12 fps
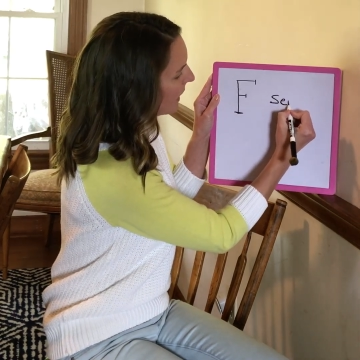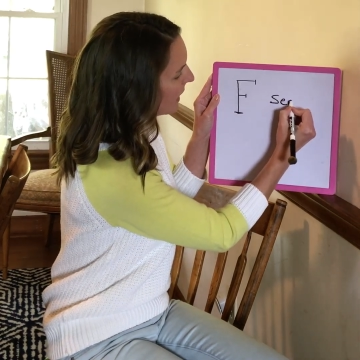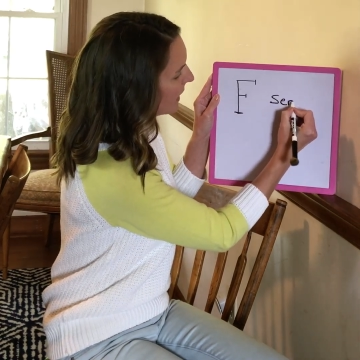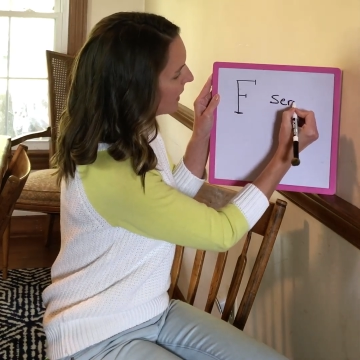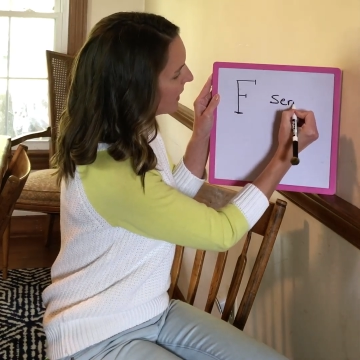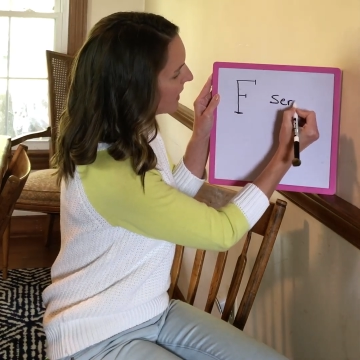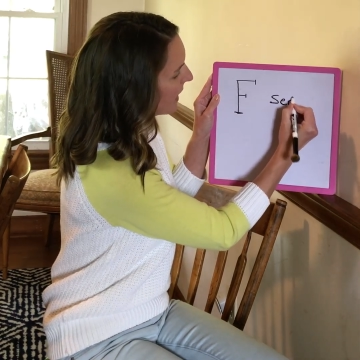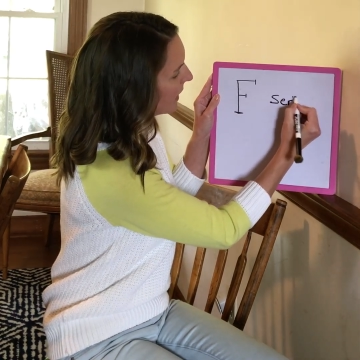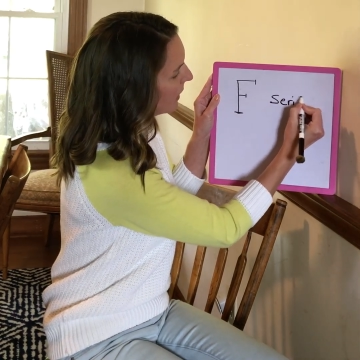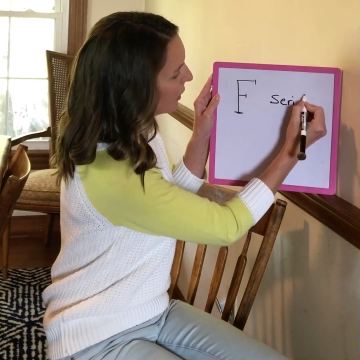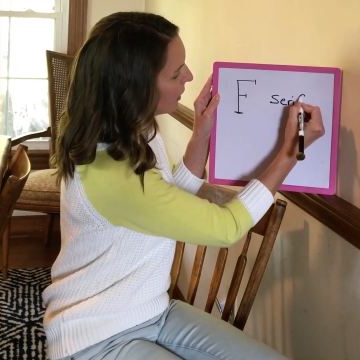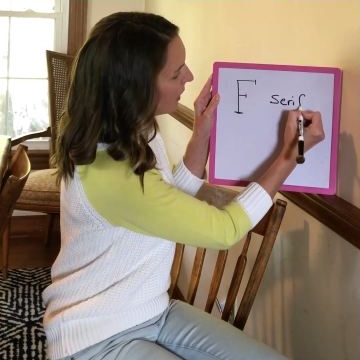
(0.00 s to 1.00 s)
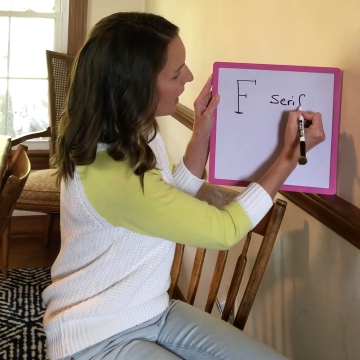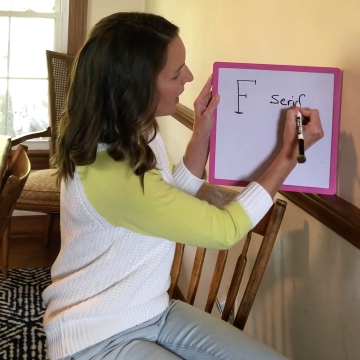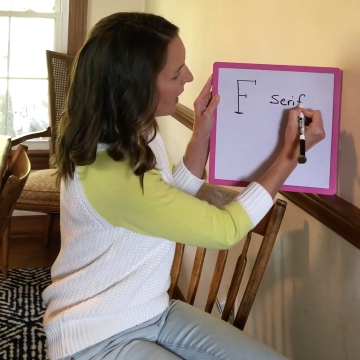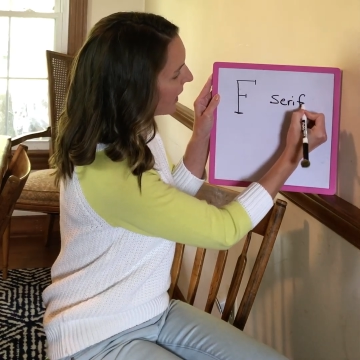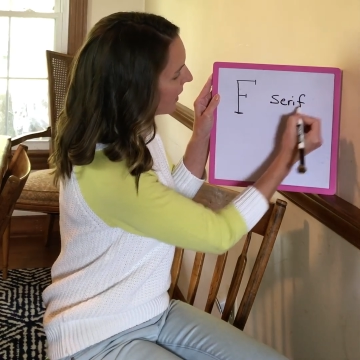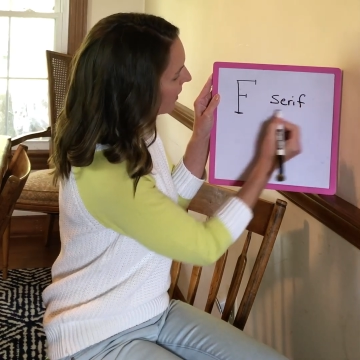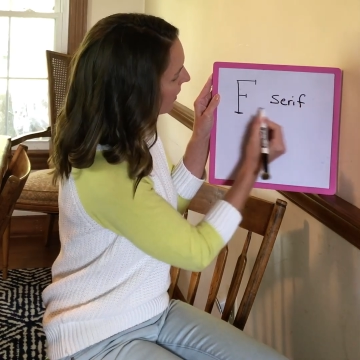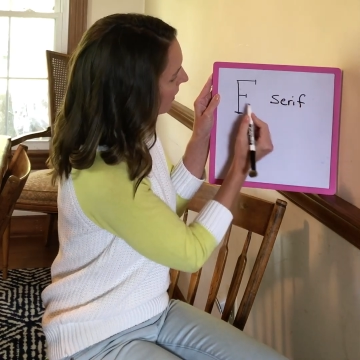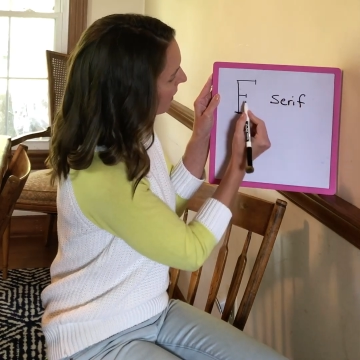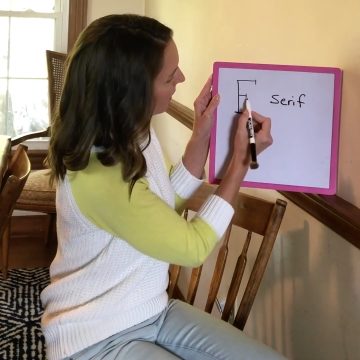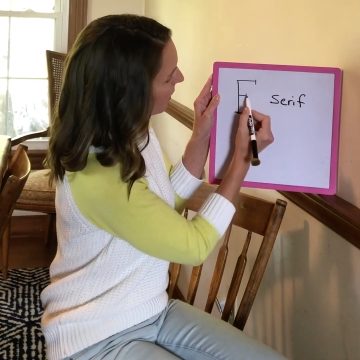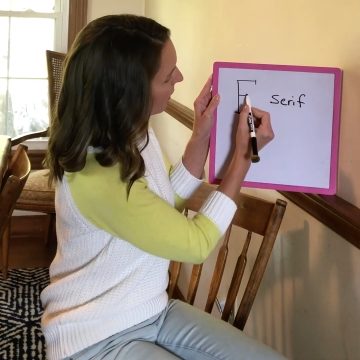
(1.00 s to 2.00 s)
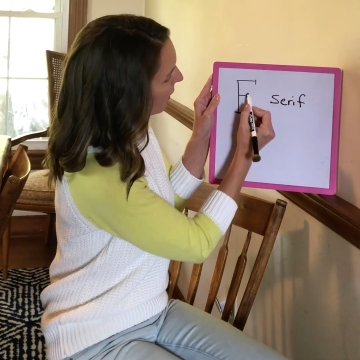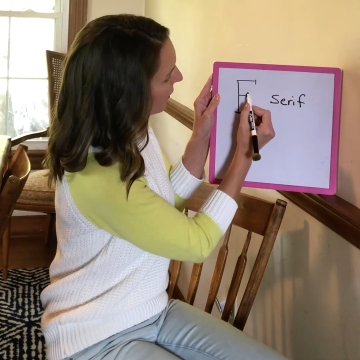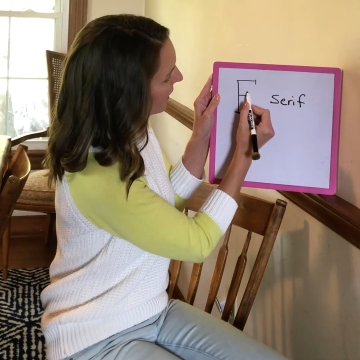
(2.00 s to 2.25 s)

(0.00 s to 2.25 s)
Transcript: is a little line on